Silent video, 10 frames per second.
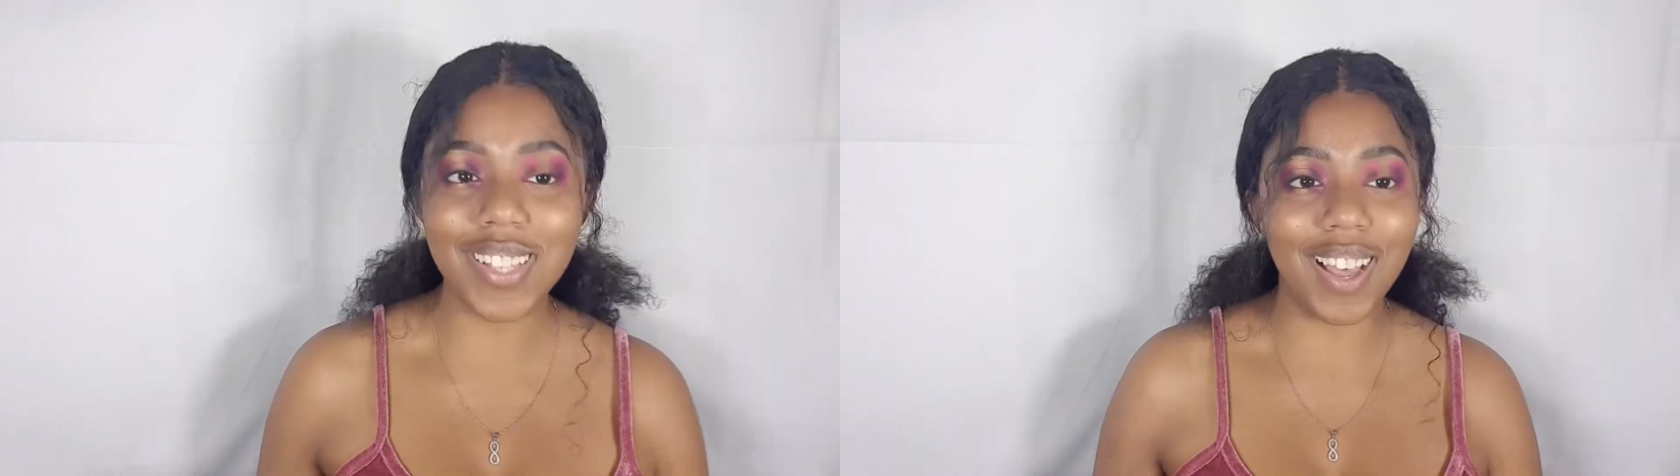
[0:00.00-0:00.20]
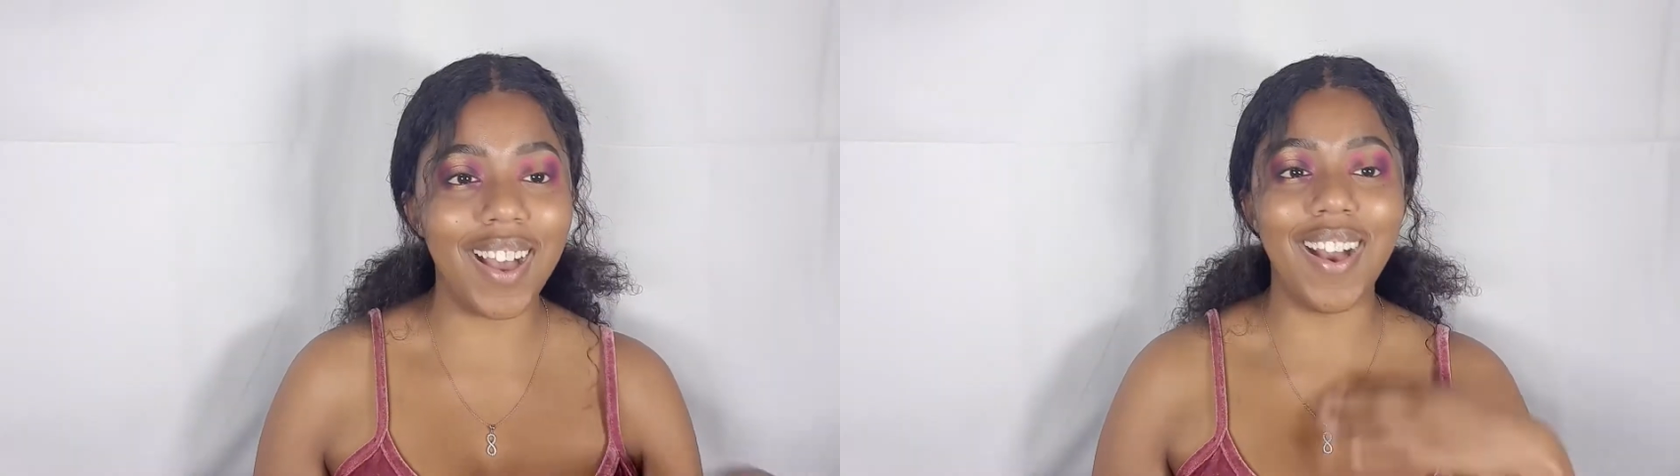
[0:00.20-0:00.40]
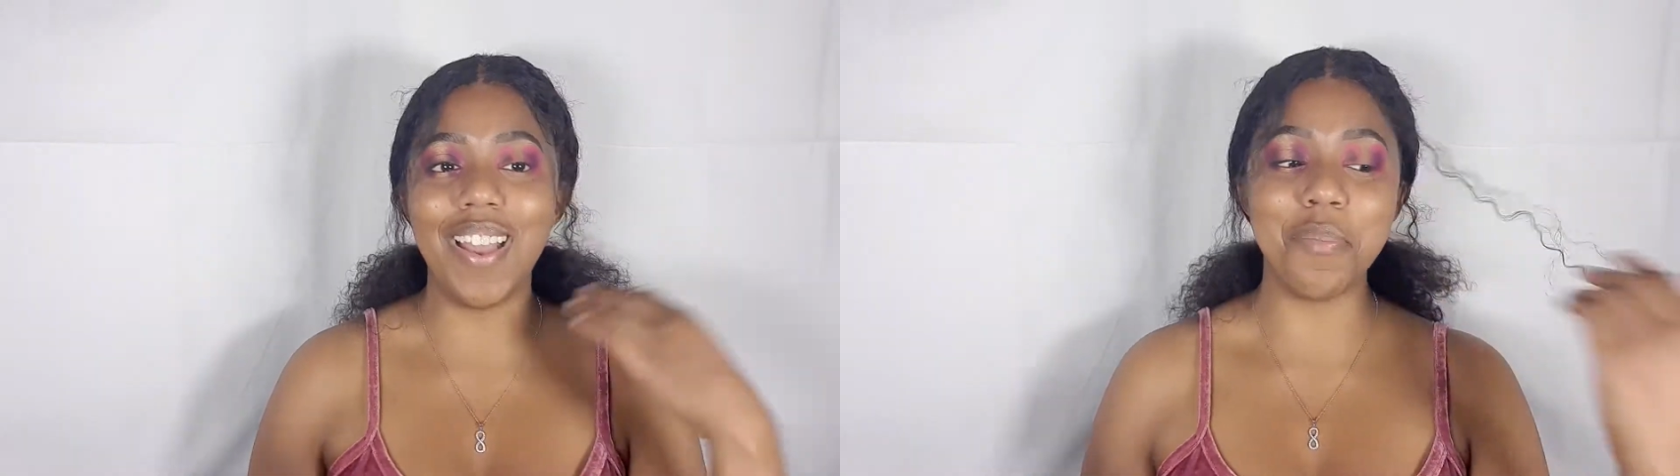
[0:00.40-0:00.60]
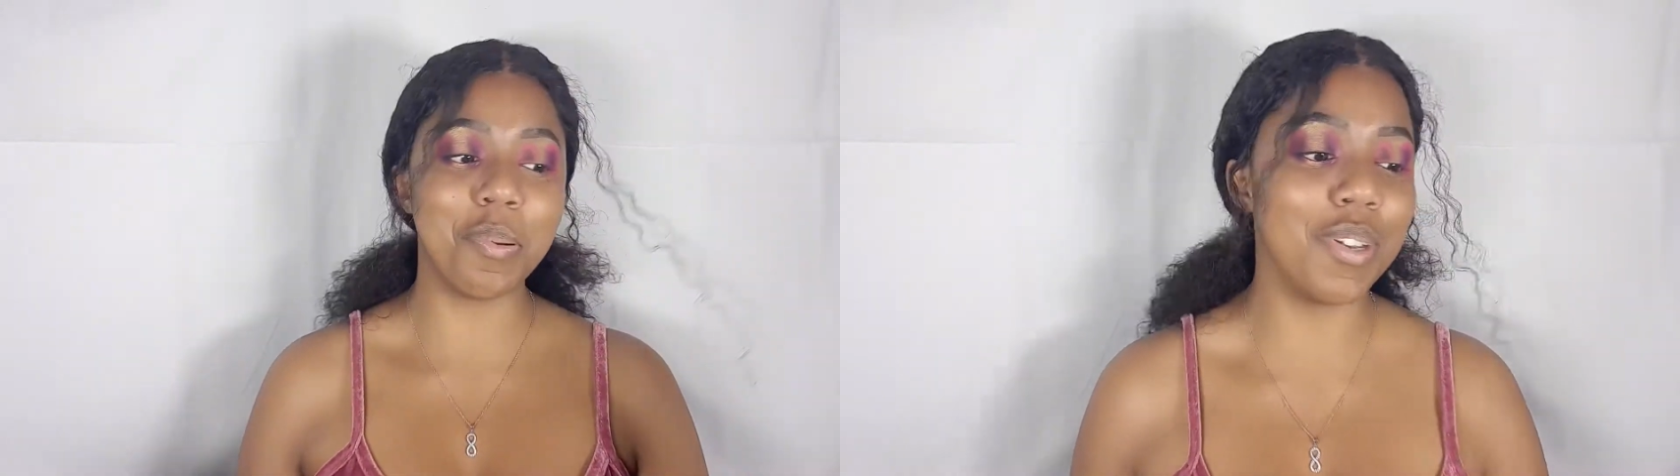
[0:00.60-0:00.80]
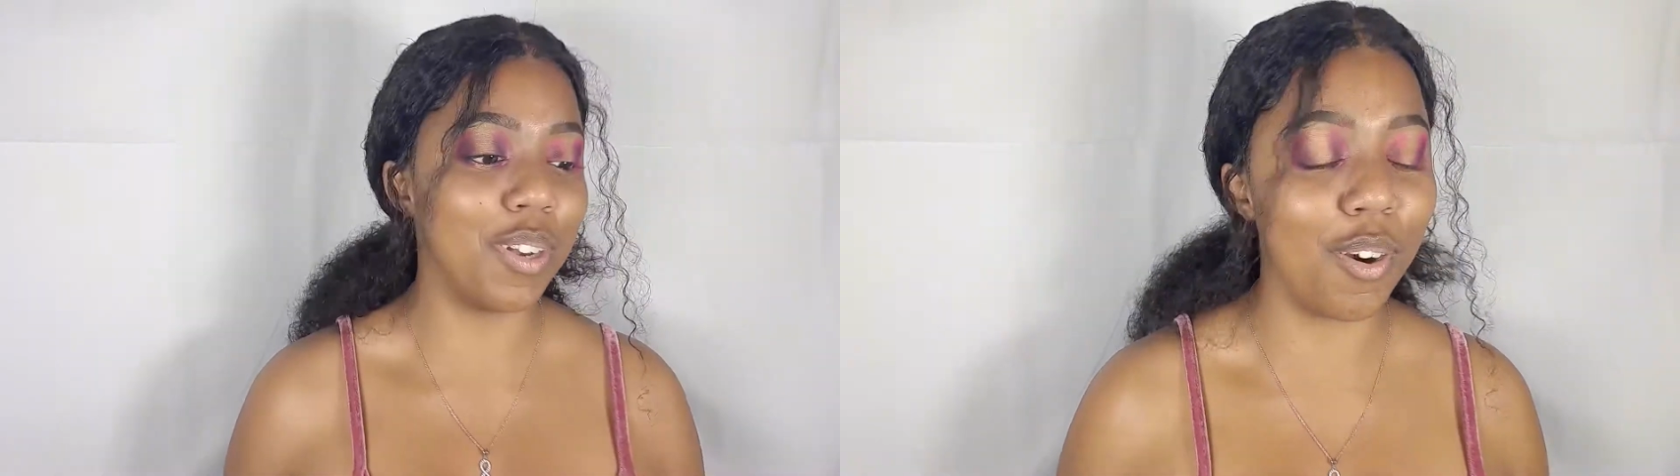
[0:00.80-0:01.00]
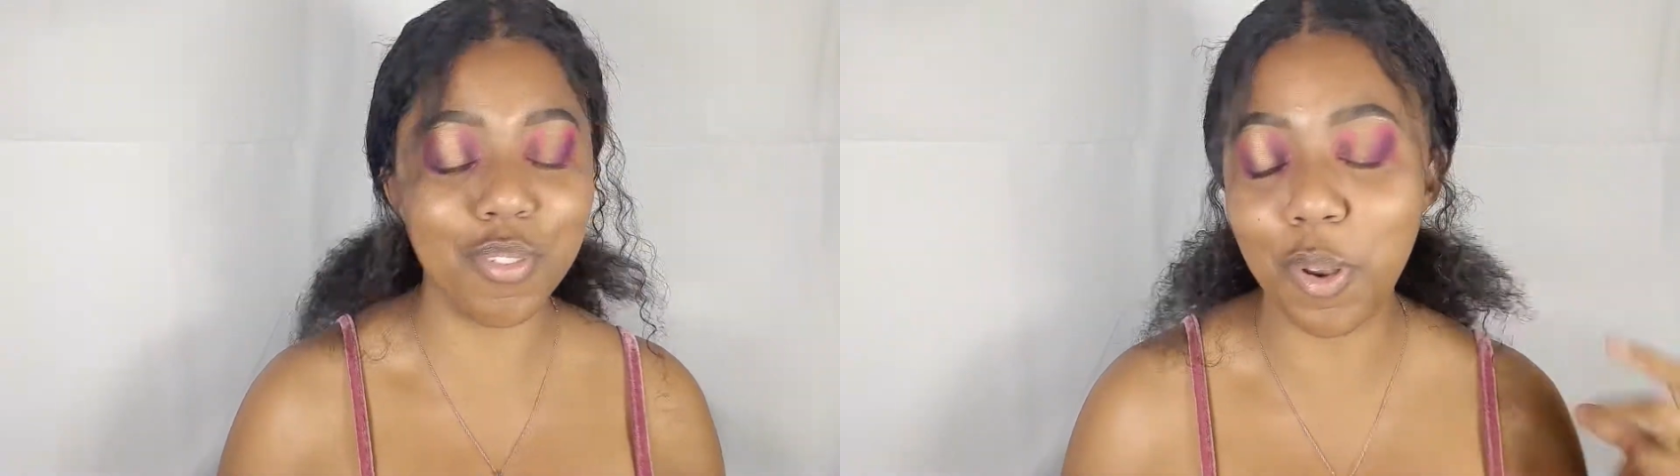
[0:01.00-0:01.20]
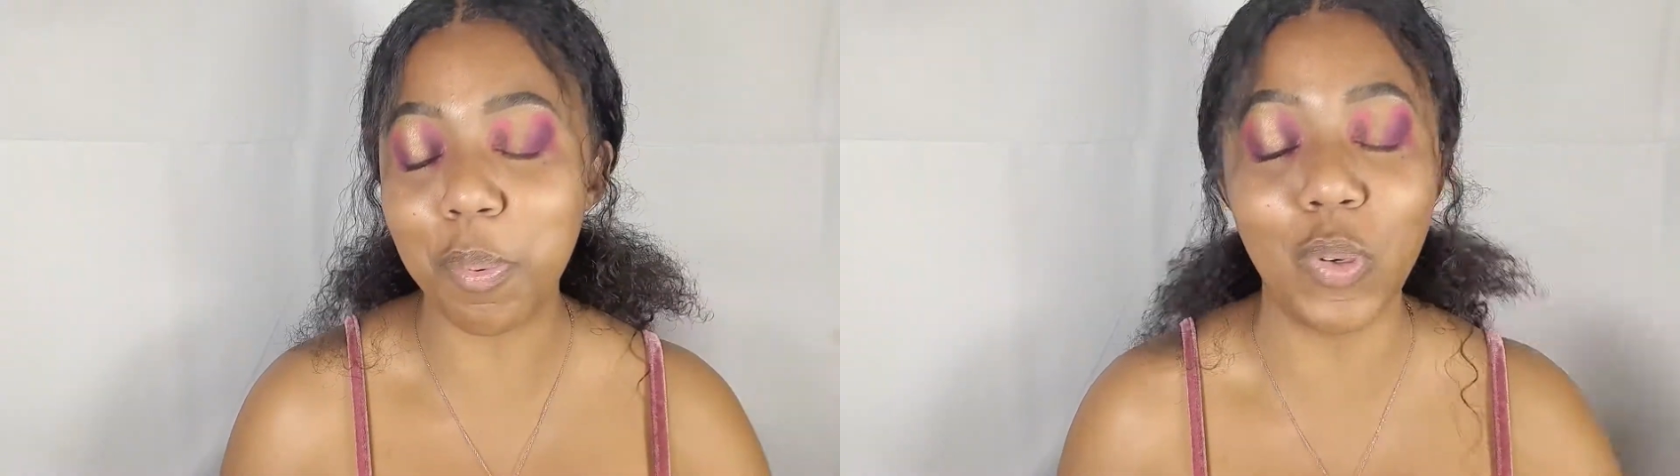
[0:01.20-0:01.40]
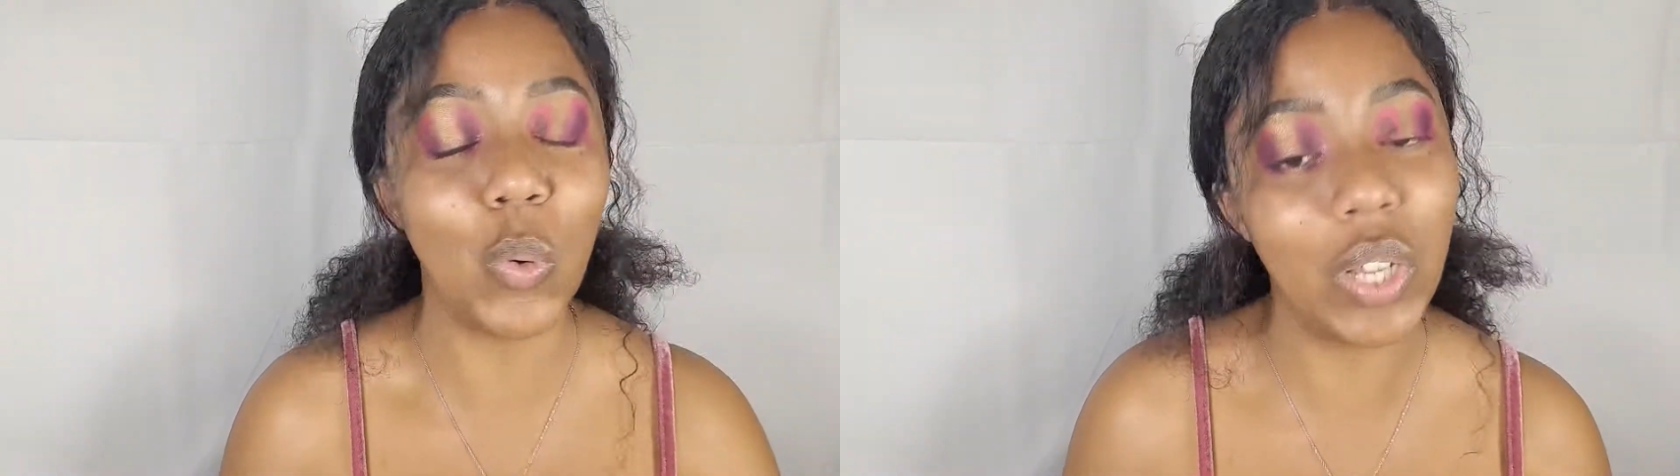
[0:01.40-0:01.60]
and put an envelope
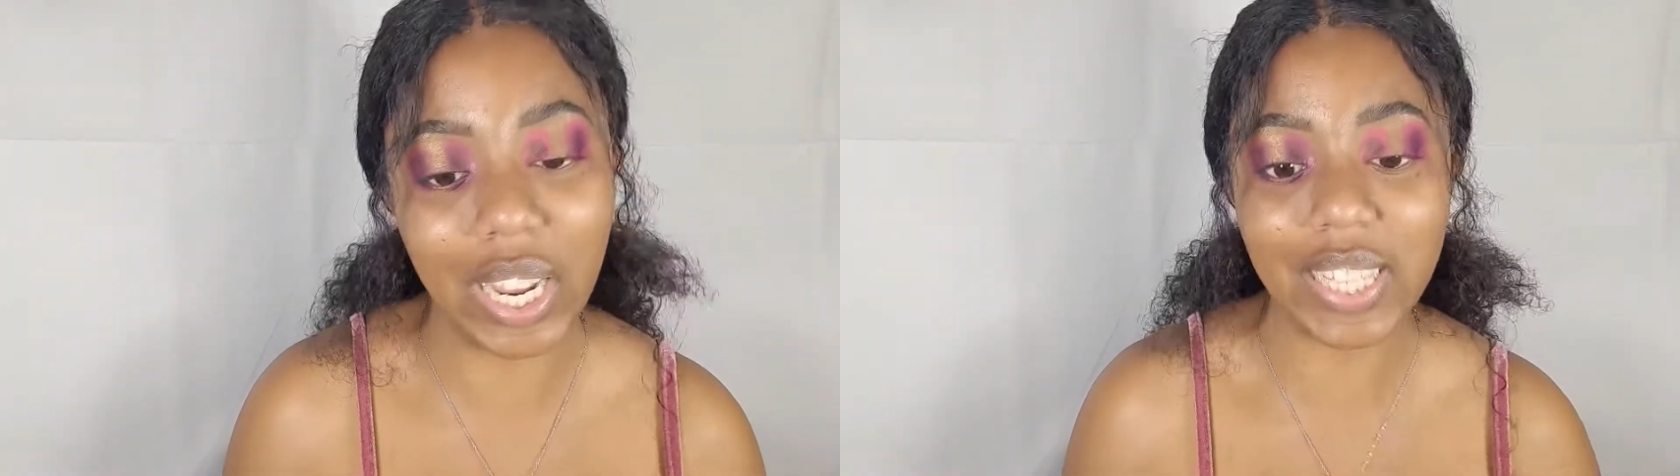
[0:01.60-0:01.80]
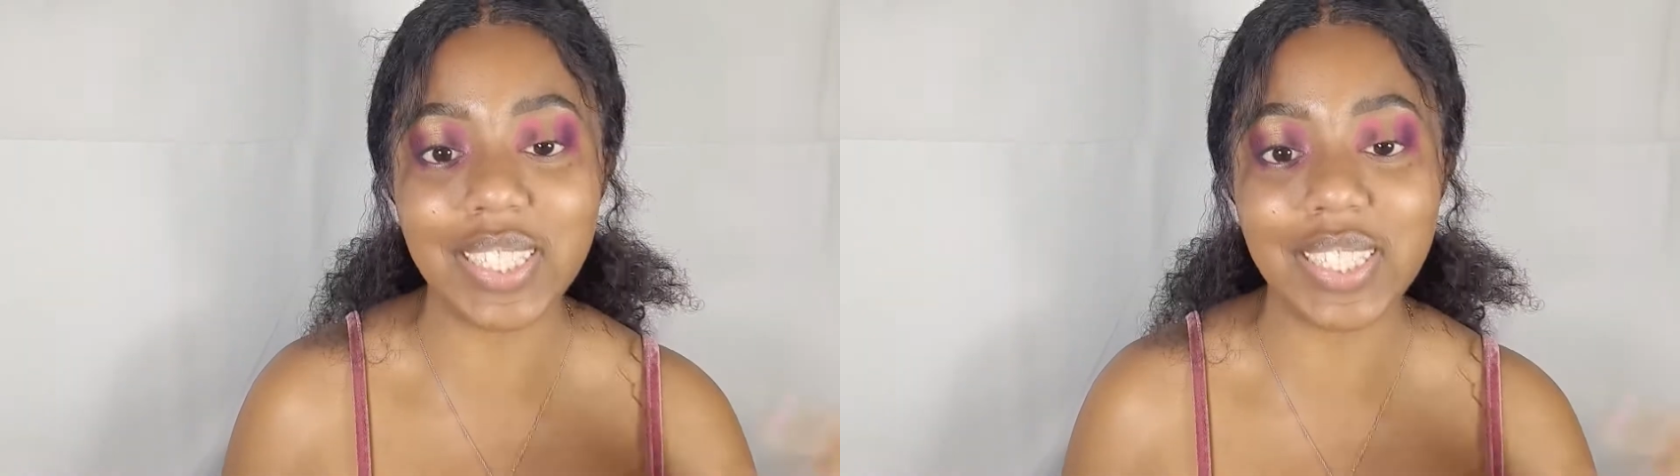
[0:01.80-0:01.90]
and all that,